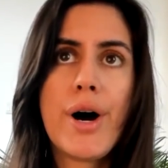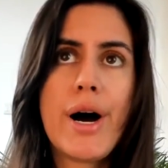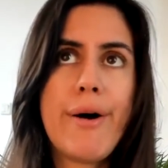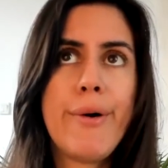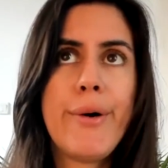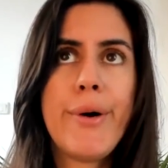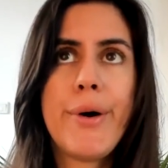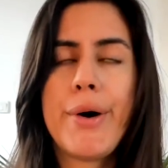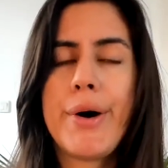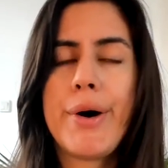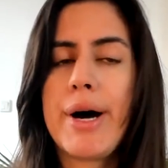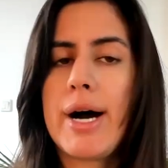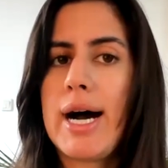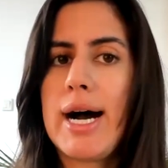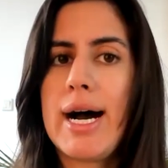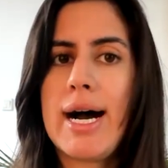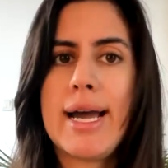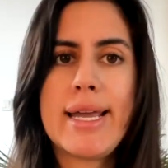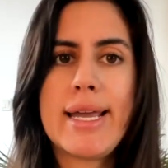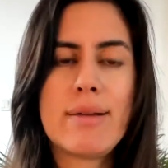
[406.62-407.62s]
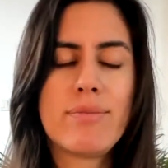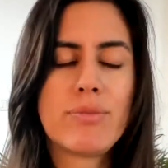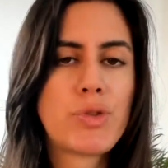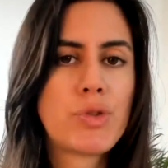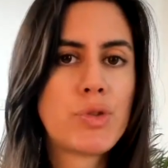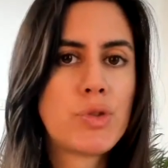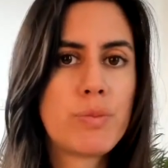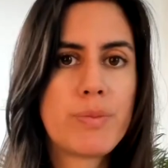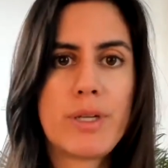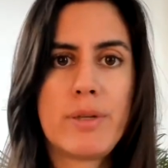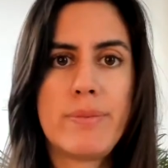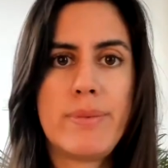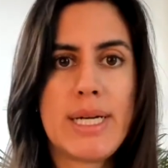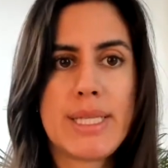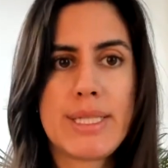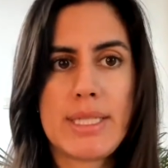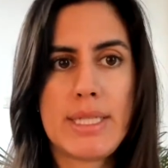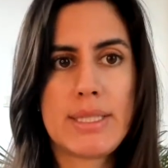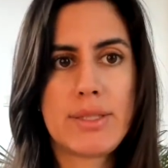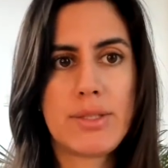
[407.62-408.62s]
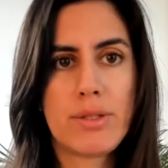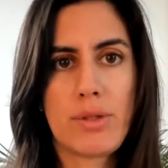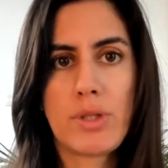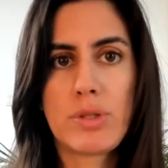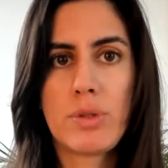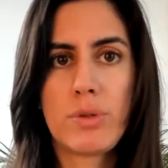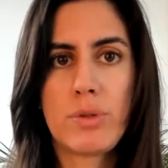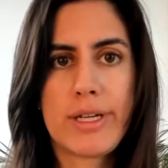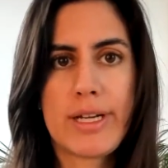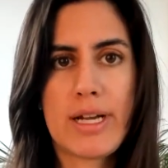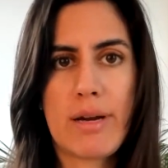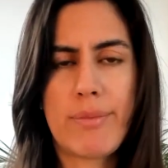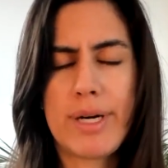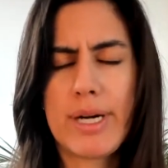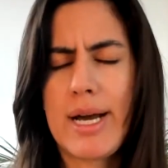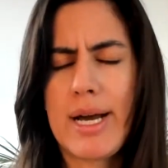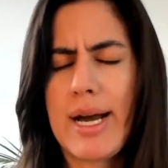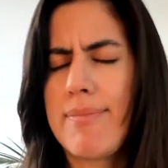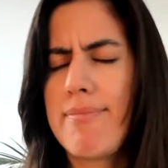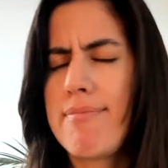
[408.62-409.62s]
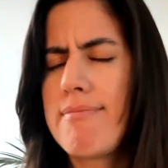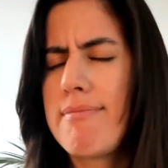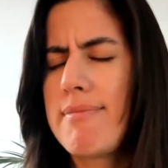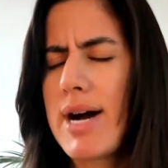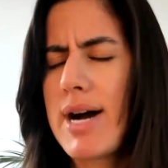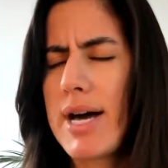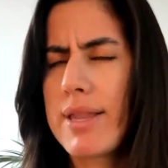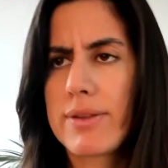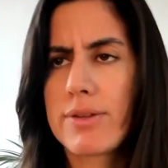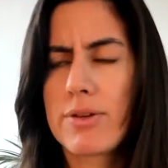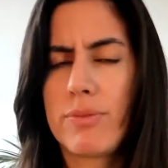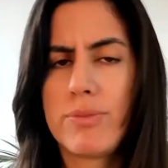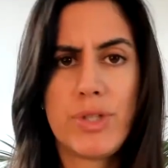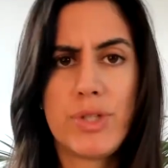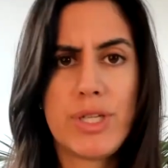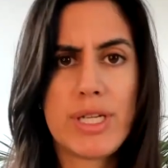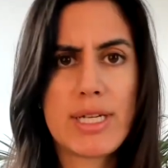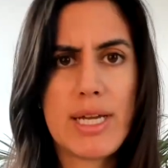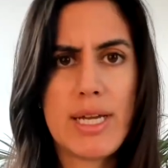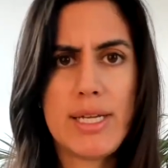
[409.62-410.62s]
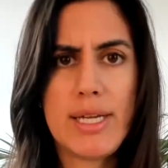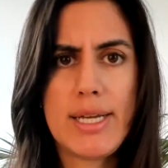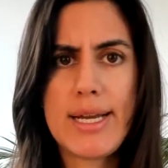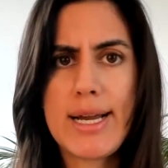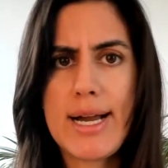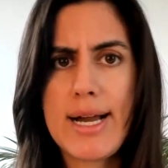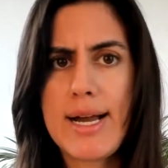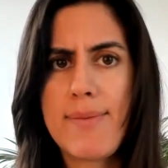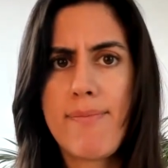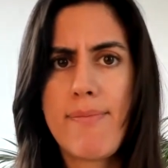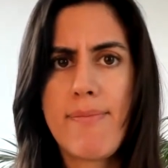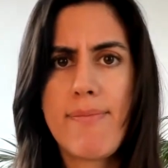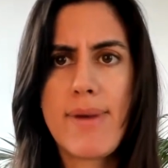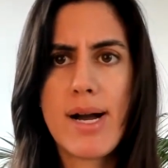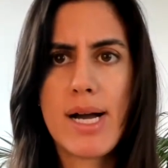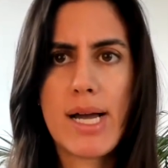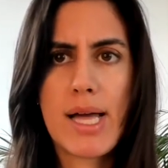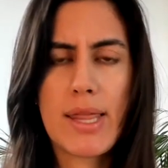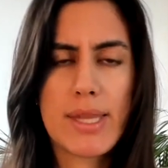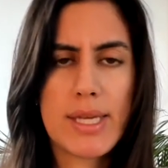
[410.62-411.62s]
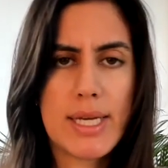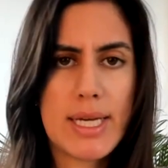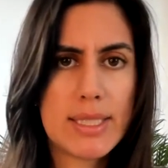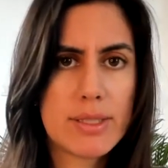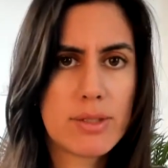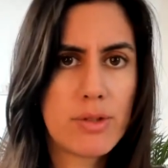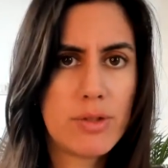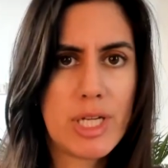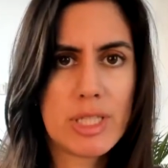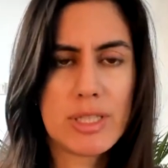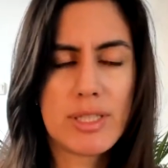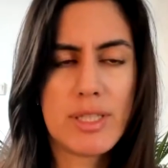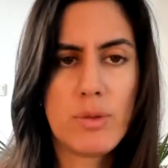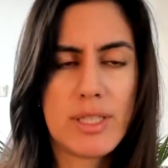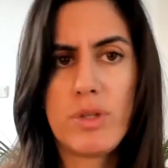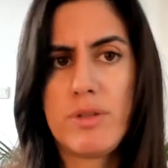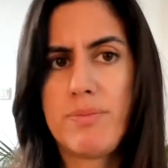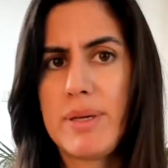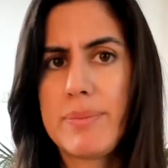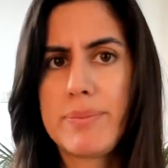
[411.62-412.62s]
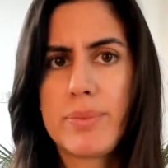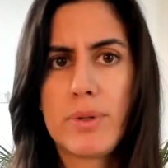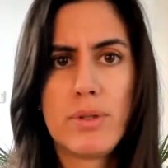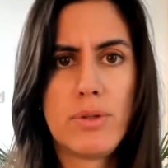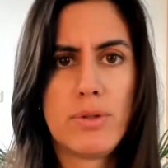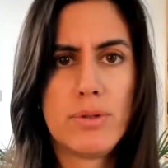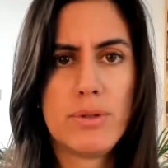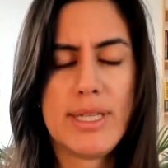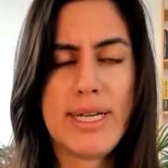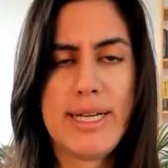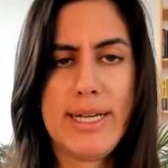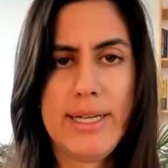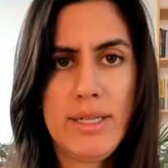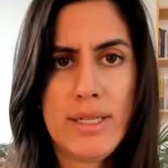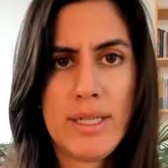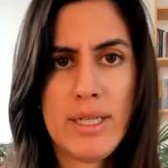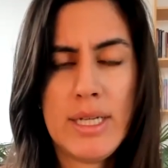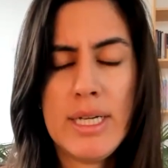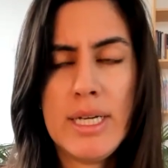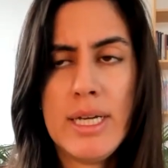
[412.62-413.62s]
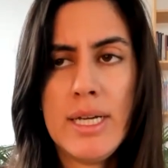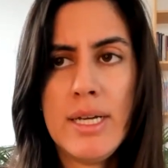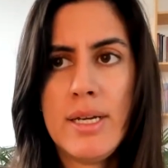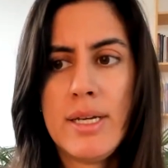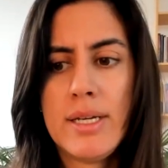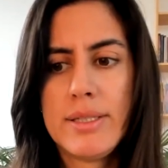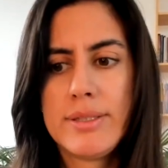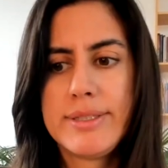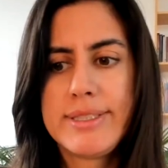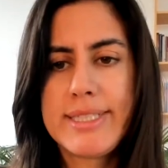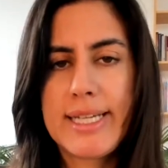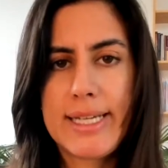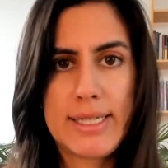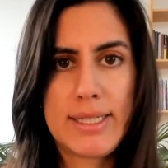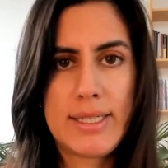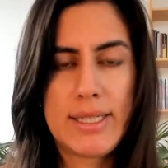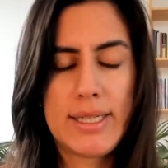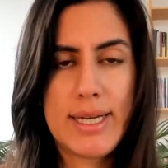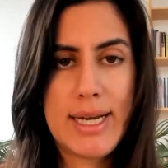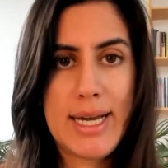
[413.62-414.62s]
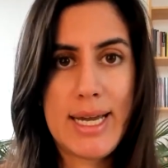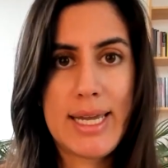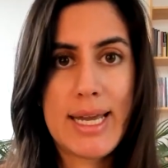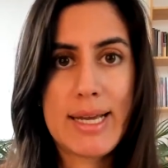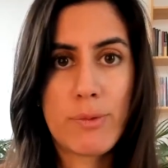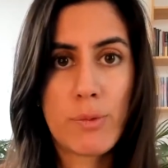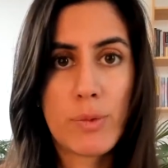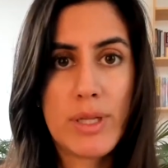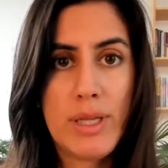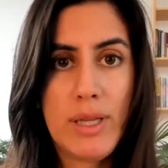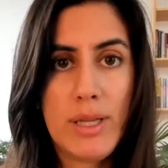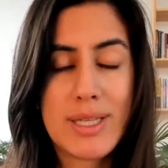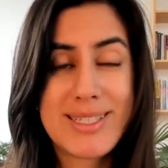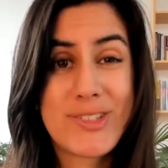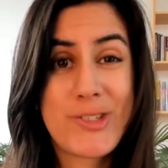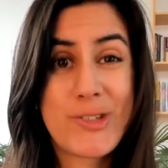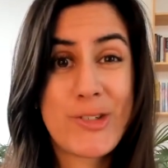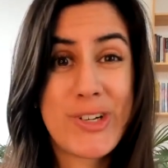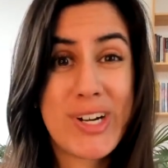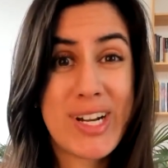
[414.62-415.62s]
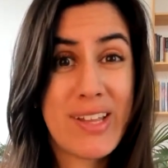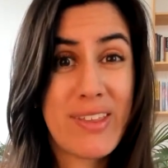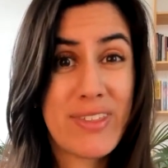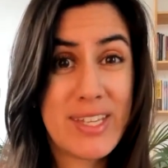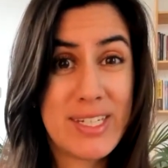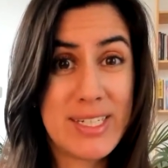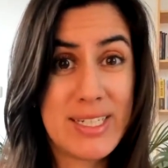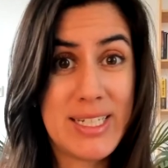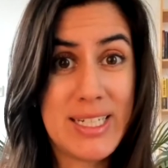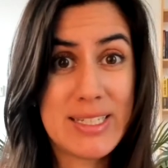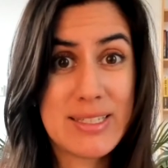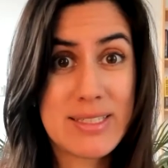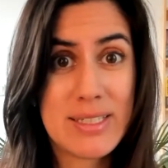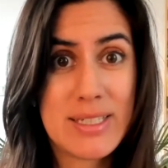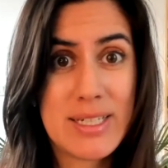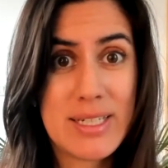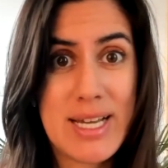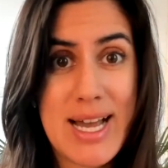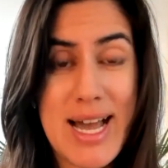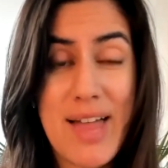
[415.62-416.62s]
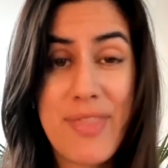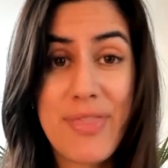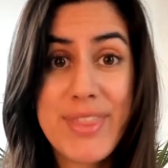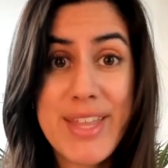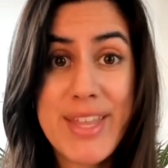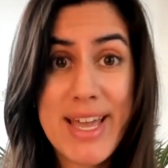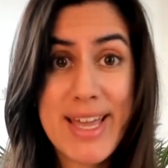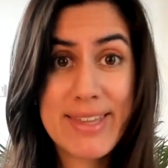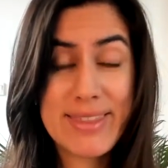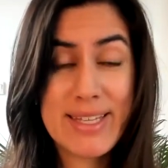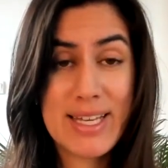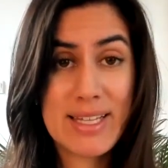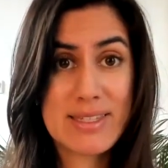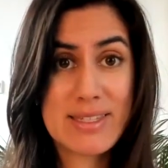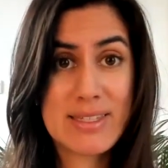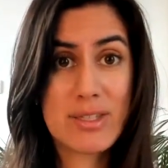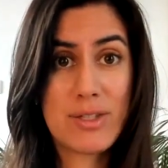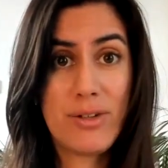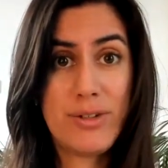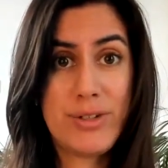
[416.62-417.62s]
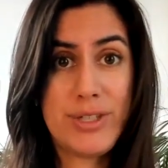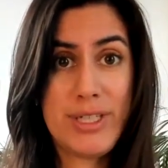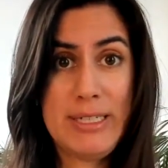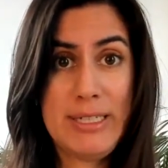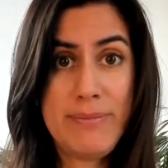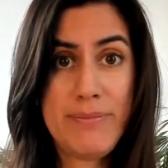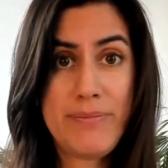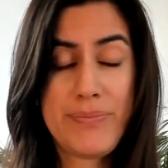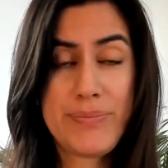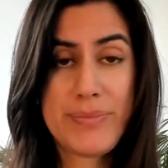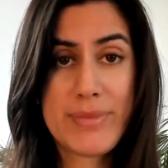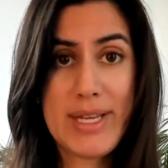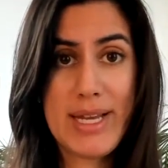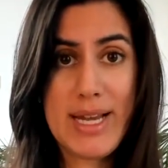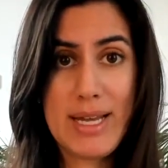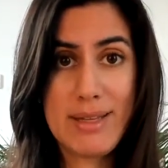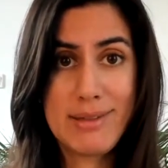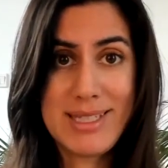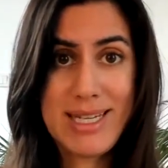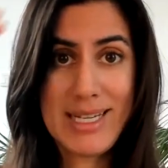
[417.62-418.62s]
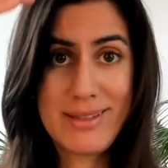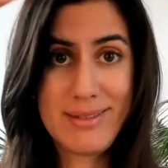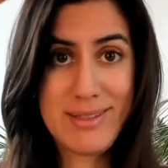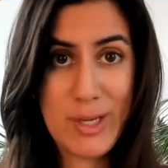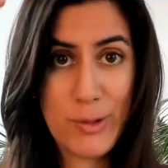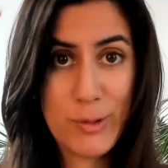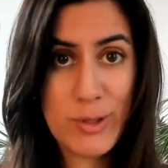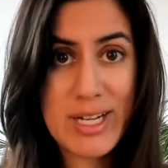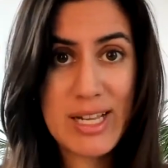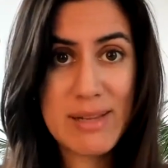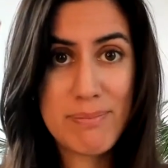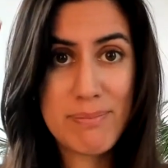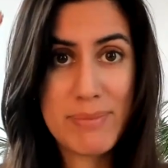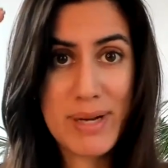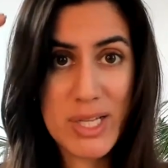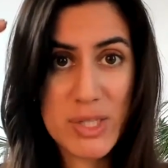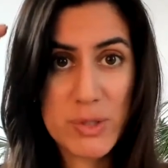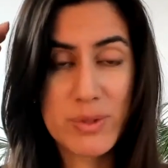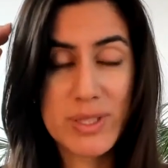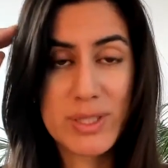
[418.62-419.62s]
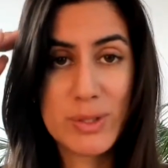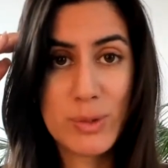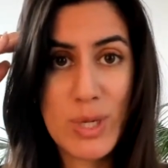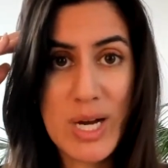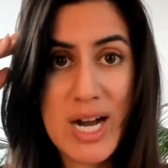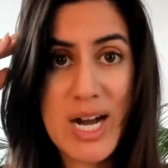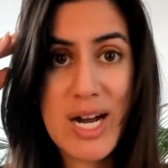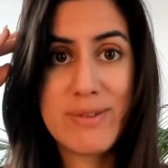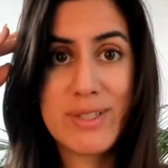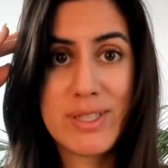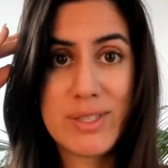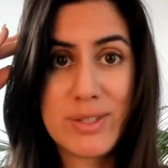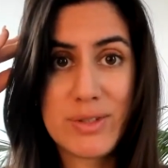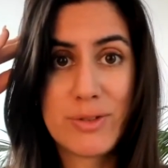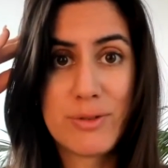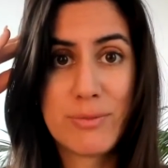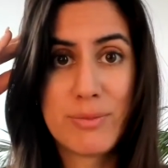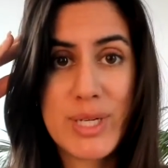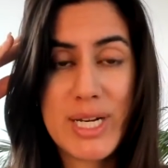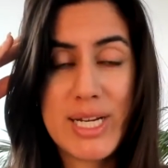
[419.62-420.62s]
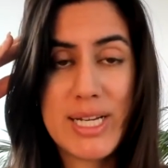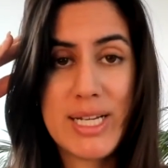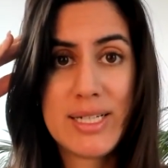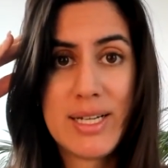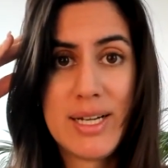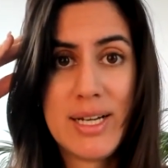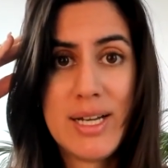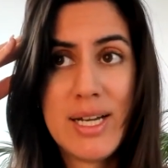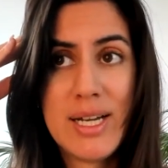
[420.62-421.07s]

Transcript: Oh, I am super bad at talking to the camera. I'm bad at communicating. I'm bad at connecting with people online. Then I will strengthen it. And then that story and that neuronal pathway you have in your brain